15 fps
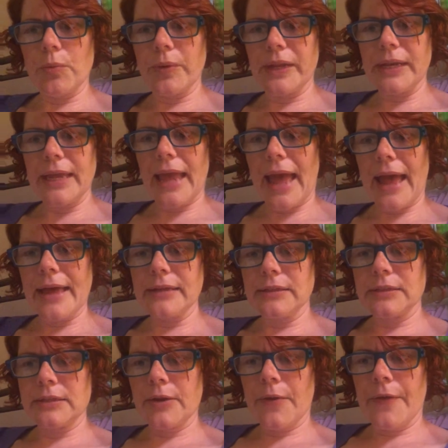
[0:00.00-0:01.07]
Wendy
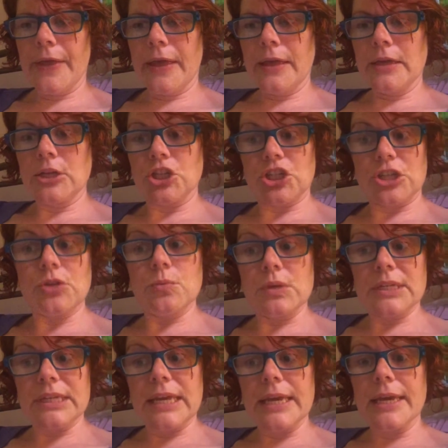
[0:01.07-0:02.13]
asked. "She was
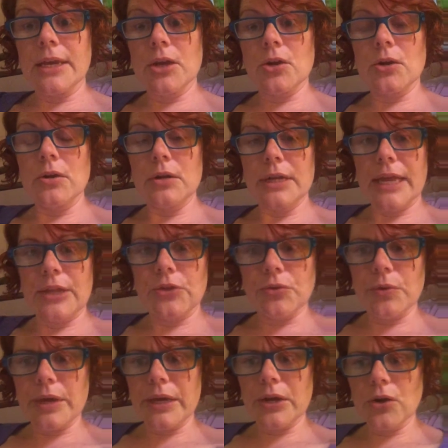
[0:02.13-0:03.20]
here. Can you
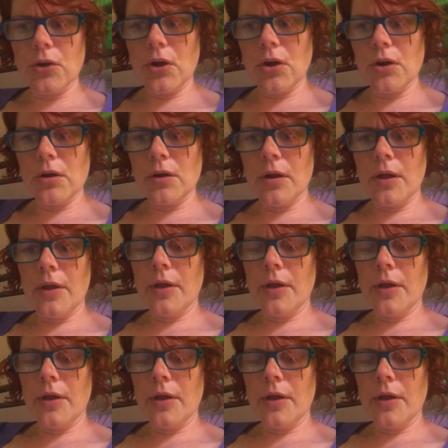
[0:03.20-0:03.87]
hear her?"